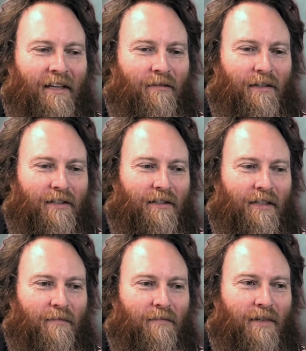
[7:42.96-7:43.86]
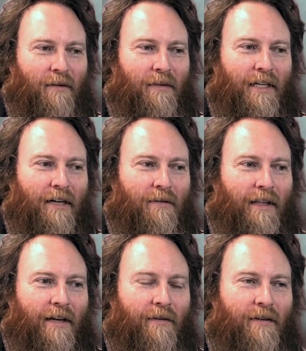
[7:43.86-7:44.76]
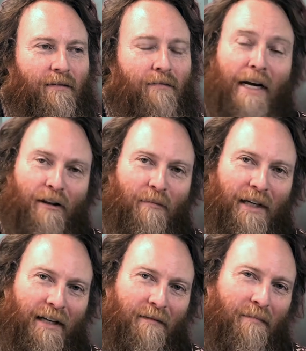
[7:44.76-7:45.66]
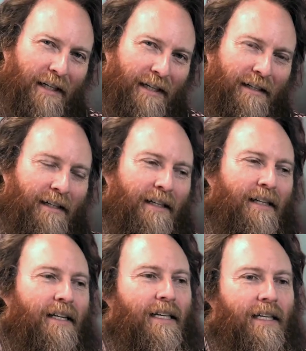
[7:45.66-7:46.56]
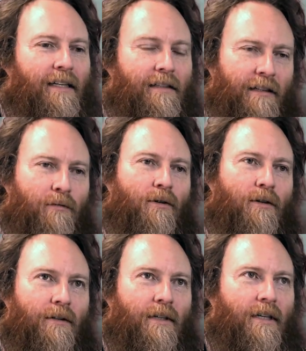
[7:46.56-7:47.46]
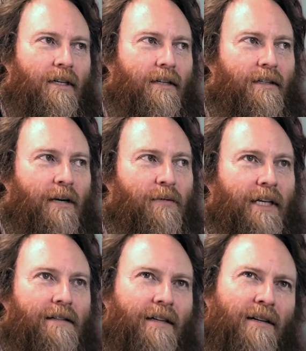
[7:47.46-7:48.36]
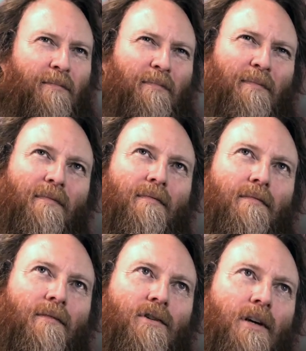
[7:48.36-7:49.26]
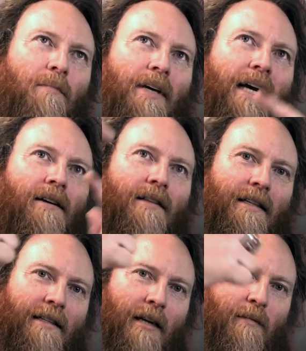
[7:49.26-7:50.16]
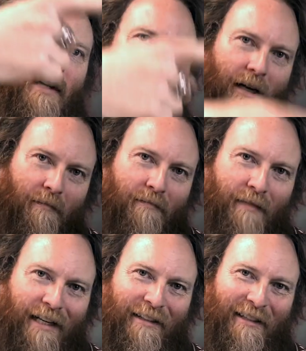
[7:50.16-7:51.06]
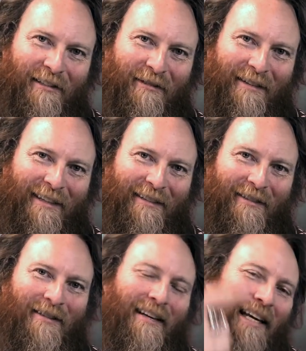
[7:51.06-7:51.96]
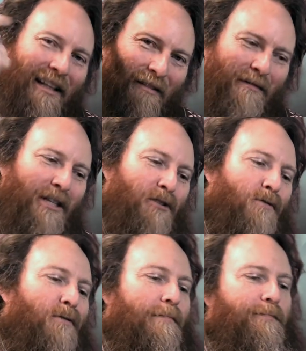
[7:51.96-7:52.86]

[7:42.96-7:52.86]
which is probably not where they would rather be. But in a SeaWorld type place, they're jumping out at the same time, at least, right? So you can get the visual.